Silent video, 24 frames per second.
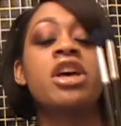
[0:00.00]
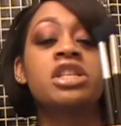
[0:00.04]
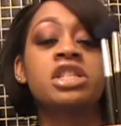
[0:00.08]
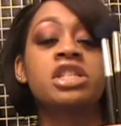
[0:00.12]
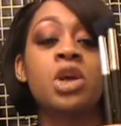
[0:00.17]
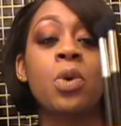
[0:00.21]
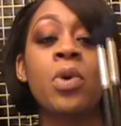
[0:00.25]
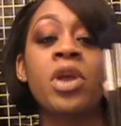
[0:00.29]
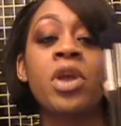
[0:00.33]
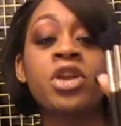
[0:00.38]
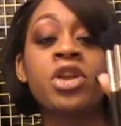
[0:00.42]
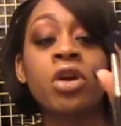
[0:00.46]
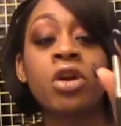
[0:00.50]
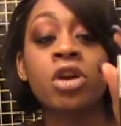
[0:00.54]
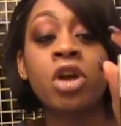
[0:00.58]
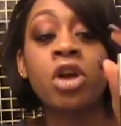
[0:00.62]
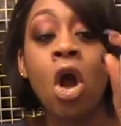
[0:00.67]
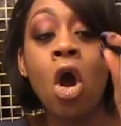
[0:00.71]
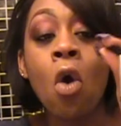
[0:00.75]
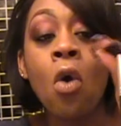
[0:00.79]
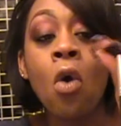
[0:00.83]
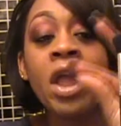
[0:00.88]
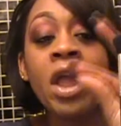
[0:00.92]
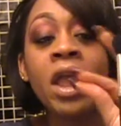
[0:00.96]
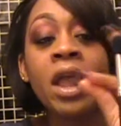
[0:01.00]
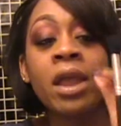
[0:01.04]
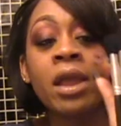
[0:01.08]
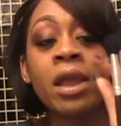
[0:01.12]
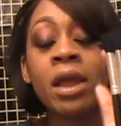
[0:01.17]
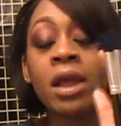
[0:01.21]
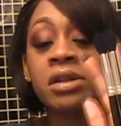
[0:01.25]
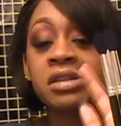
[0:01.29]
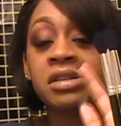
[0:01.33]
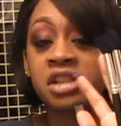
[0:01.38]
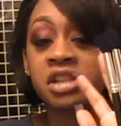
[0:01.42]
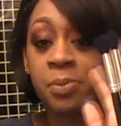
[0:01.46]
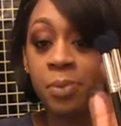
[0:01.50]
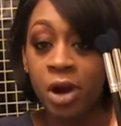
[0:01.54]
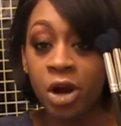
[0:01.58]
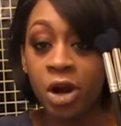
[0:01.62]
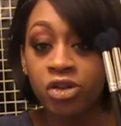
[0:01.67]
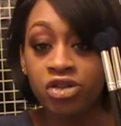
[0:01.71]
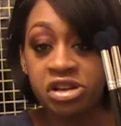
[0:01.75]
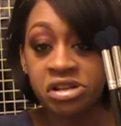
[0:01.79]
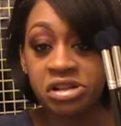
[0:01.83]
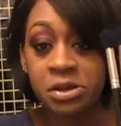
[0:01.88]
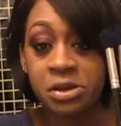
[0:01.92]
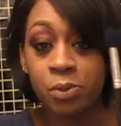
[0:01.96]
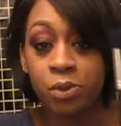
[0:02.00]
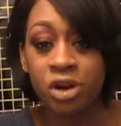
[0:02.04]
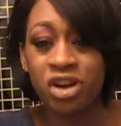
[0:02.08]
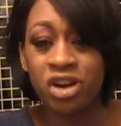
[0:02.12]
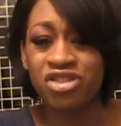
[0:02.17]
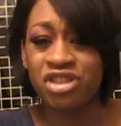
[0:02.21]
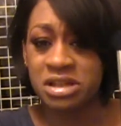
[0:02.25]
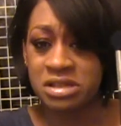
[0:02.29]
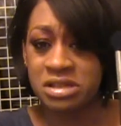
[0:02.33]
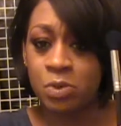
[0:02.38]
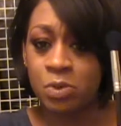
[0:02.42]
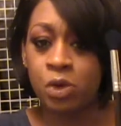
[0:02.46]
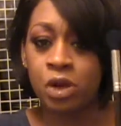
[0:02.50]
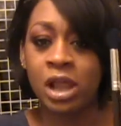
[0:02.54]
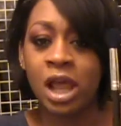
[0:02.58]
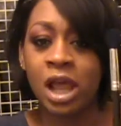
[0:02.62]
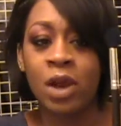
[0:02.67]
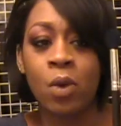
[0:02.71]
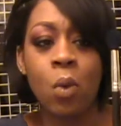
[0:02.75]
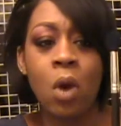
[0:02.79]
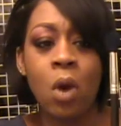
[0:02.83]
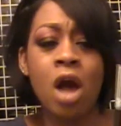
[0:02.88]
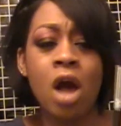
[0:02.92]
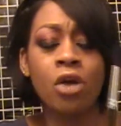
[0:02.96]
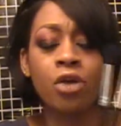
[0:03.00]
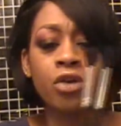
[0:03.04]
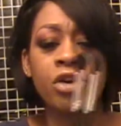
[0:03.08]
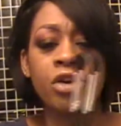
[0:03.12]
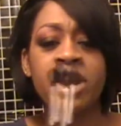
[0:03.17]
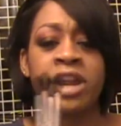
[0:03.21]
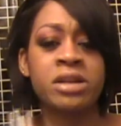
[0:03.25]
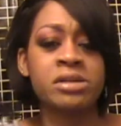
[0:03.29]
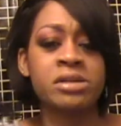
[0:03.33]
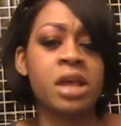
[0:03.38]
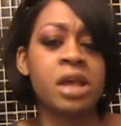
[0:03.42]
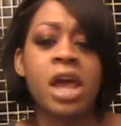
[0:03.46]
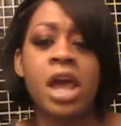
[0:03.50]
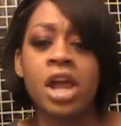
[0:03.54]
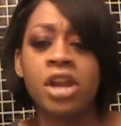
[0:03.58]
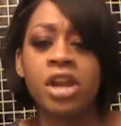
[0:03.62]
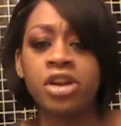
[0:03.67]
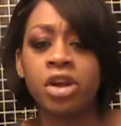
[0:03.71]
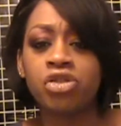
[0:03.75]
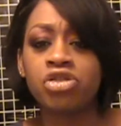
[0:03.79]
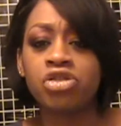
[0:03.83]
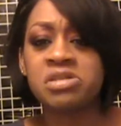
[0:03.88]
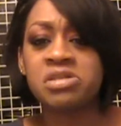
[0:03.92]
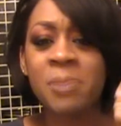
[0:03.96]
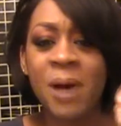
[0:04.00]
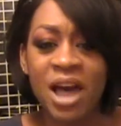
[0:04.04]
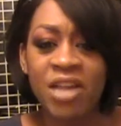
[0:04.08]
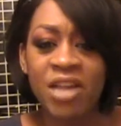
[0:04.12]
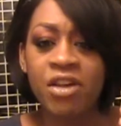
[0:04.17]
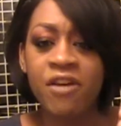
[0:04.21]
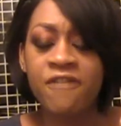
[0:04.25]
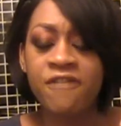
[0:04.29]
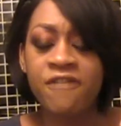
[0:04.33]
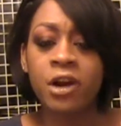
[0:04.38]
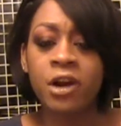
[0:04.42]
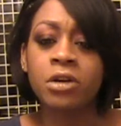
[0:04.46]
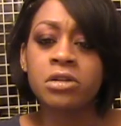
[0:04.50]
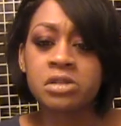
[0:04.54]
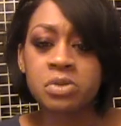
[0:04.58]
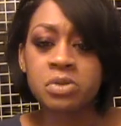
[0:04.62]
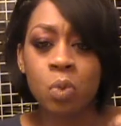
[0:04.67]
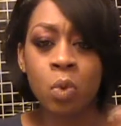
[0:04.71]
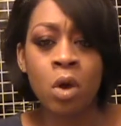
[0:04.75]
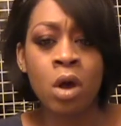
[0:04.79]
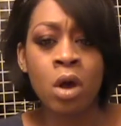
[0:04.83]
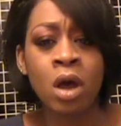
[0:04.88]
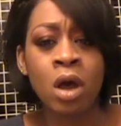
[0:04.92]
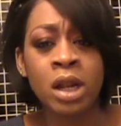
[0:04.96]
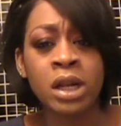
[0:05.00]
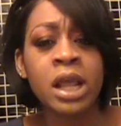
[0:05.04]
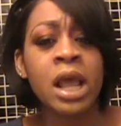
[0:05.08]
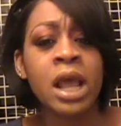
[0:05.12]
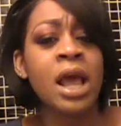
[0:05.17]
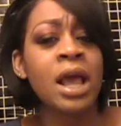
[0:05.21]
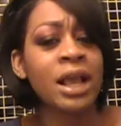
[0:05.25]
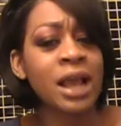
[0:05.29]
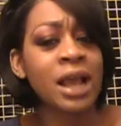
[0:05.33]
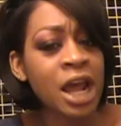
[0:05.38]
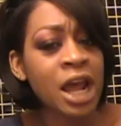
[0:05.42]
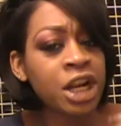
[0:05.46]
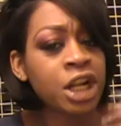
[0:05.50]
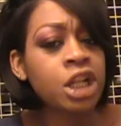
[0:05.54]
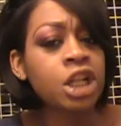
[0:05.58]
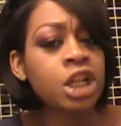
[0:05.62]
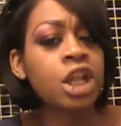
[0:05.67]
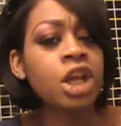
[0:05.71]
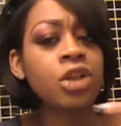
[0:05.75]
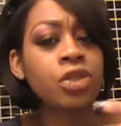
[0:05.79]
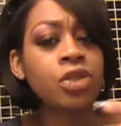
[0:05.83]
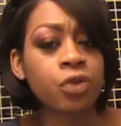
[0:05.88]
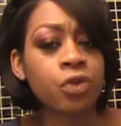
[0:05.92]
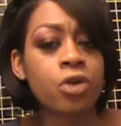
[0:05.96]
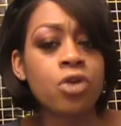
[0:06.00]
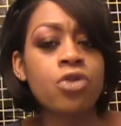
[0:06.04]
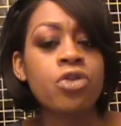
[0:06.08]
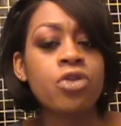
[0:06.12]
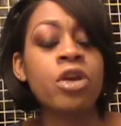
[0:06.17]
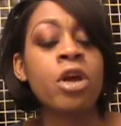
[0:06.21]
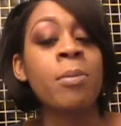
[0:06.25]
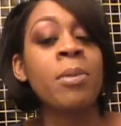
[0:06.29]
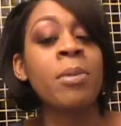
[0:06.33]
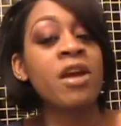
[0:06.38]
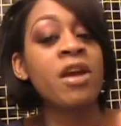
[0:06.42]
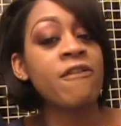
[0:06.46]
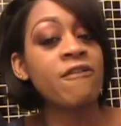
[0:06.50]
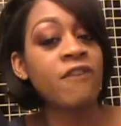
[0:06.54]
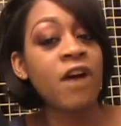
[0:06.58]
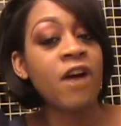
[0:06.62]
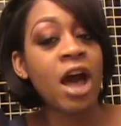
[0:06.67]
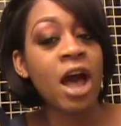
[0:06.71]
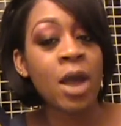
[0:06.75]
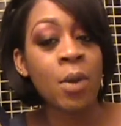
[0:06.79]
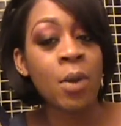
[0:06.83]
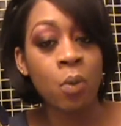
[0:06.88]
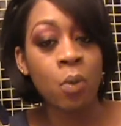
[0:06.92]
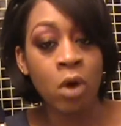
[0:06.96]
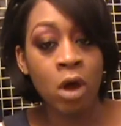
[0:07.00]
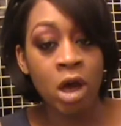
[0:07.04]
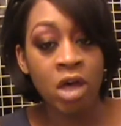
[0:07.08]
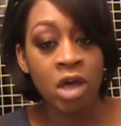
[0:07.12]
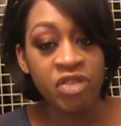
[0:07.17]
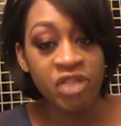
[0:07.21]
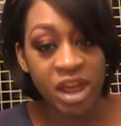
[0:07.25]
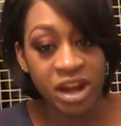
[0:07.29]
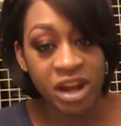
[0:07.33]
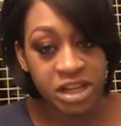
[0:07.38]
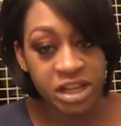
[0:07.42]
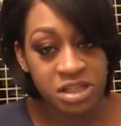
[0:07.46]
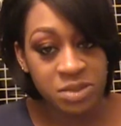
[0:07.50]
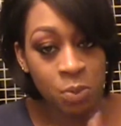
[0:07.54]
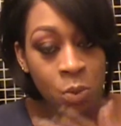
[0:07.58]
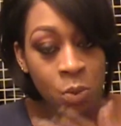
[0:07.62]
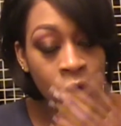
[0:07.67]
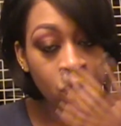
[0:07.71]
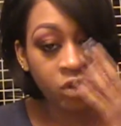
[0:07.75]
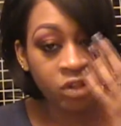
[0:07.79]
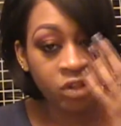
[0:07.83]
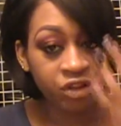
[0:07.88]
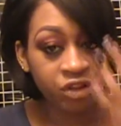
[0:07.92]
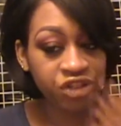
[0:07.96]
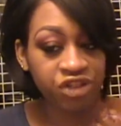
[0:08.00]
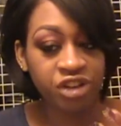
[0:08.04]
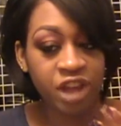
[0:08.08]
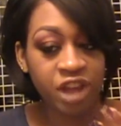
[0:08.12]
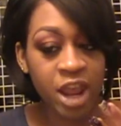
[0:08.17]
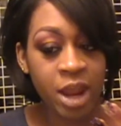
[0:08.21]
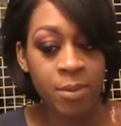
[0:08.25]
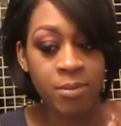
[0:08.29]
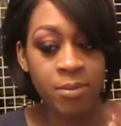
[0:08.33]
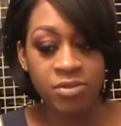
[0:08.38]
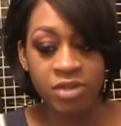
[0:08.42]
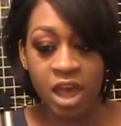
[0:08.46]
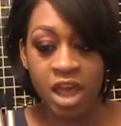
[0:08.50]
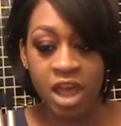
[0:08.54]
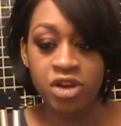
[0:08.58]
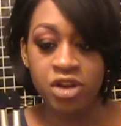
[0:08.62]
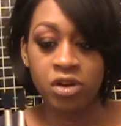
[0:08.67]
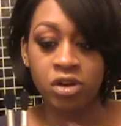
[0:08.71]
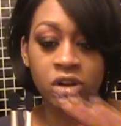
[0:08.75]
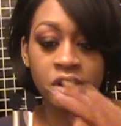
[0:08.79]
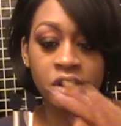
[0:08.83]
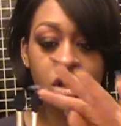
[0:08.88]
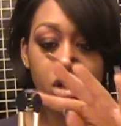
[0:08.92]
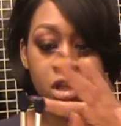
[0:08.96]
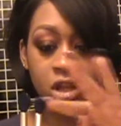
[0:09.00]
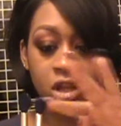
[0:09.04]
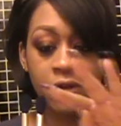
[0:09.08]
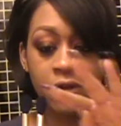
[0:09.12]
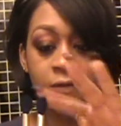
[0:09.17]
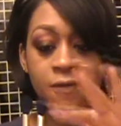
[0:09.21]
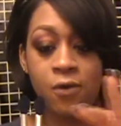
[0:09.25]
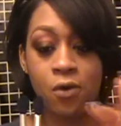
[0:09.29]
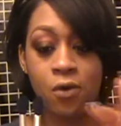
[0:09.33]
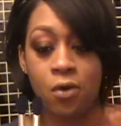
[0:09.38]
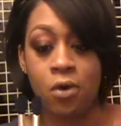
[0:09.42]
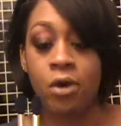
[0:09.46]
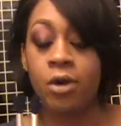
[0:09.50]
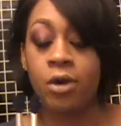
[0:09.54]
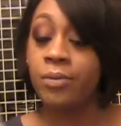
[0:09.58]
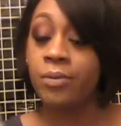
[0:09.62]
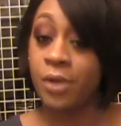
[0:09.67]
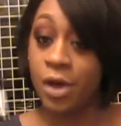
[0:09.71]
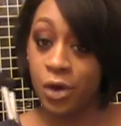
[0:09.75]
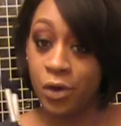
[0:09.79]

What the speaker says: So when you're going to purchase a brush at somewhere like Walgreens, don't just buy the first one. Kind of look through them and find one that is more the shape that you're looking for.